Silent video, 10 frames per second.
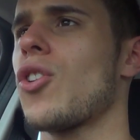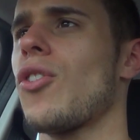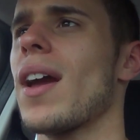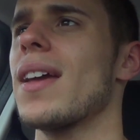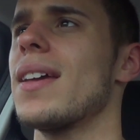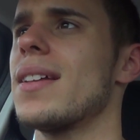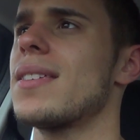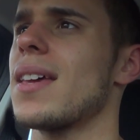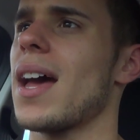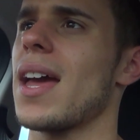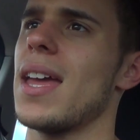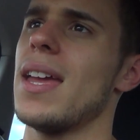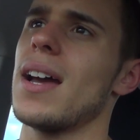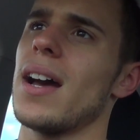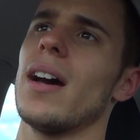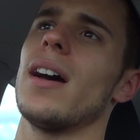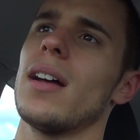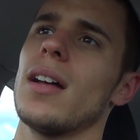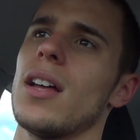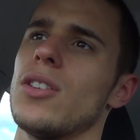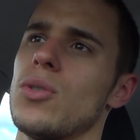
created a